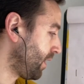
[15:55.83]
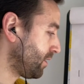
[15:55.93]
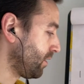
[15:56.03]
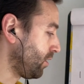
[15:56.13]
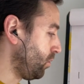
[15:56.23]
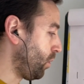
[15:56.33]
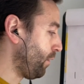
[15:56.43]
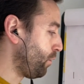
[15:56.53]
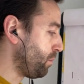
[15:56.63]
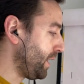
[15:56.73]
that's a good
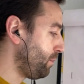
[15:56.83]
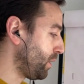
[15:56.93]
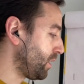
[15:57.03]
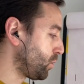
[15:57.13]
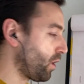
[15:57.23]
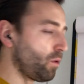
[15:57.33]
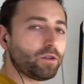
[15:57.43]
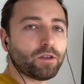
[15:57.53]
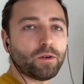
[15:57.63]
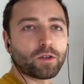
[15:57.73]
way for me because what I
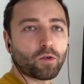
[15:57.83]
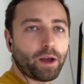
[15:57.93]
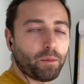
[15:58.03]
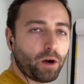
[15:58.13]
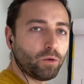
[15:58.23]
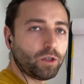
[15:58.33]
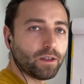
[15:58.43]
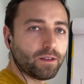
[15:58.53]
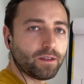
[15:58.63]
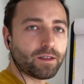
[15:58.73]
want to do is create my
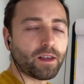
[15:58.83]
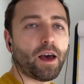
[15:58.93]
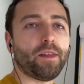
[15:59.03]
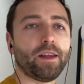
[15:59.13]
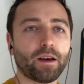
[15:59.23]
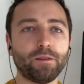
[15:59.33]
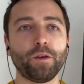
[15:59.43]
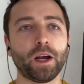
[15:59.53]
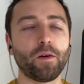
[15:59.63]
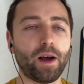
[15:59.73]
audience, and then I can figure